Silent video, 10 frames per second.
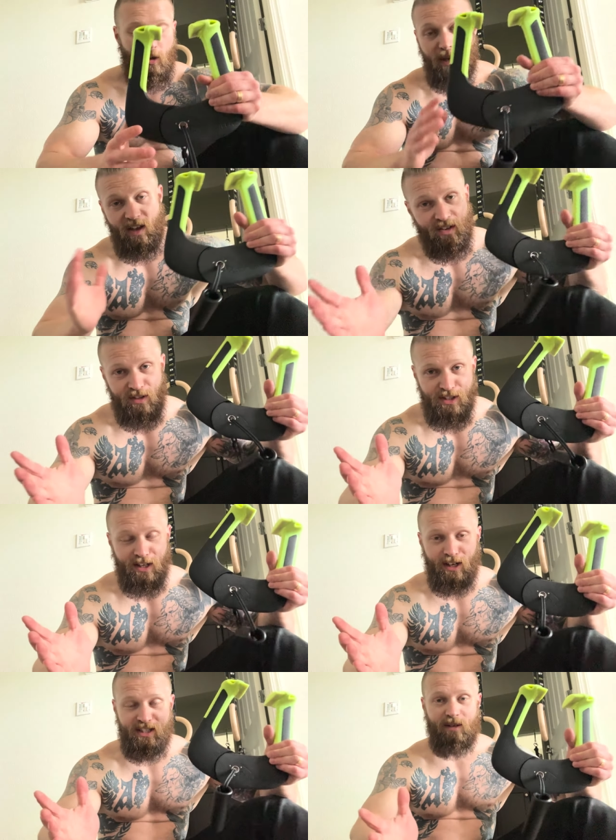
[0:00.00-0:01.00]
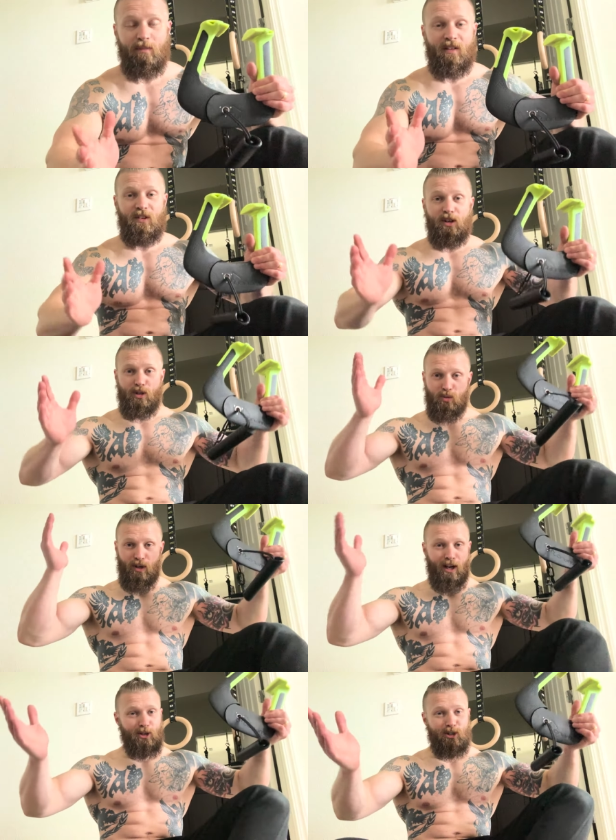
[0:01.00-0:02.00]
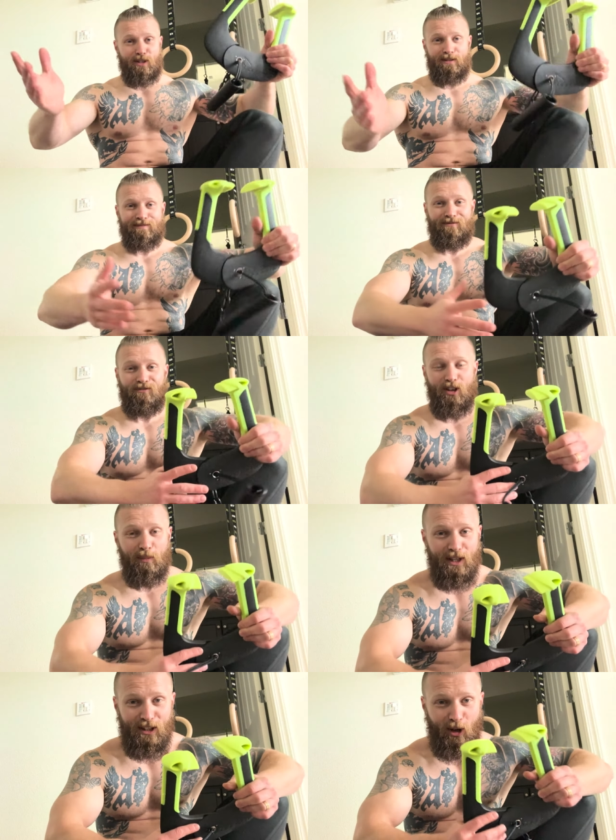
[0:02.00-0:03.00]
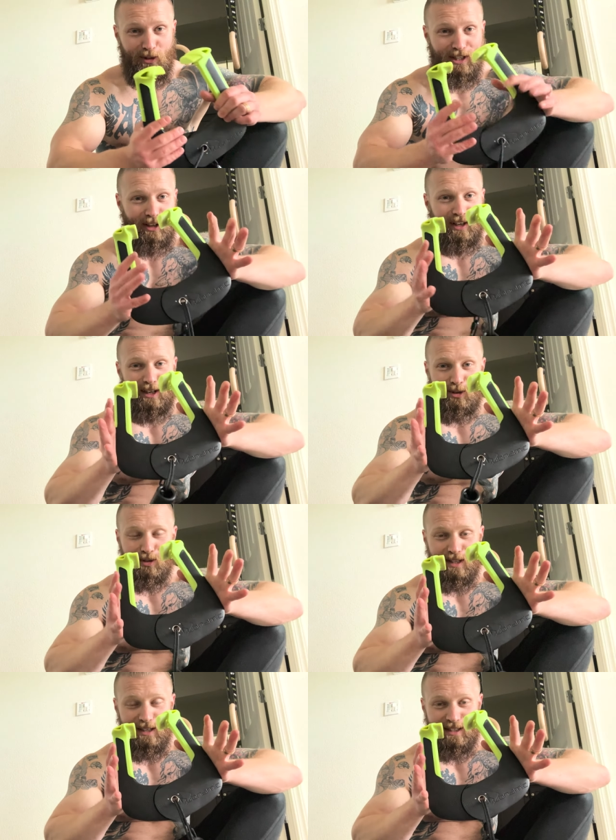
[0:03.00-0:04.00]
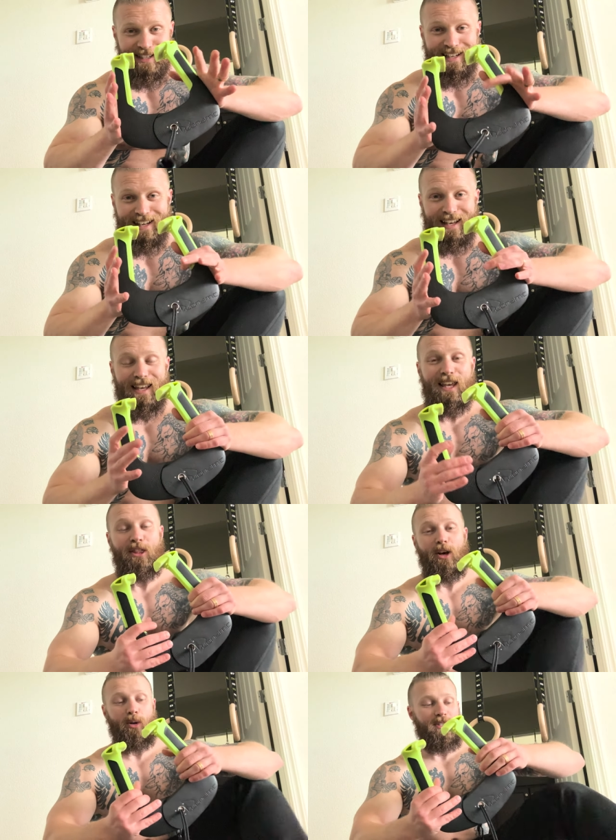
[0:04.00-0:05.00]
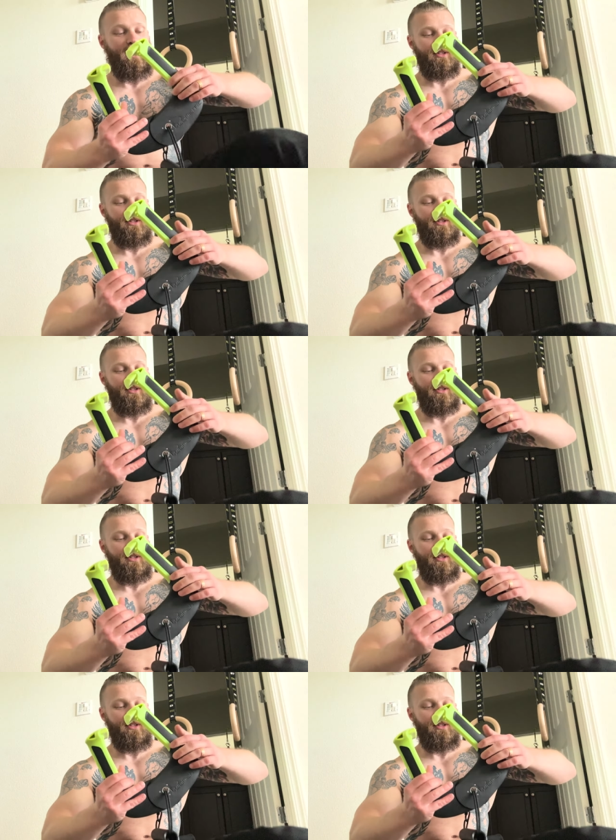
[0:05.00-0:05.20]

You may have even seen it in some of my videos where I'll just film it in the hotel and I use these in the hotel.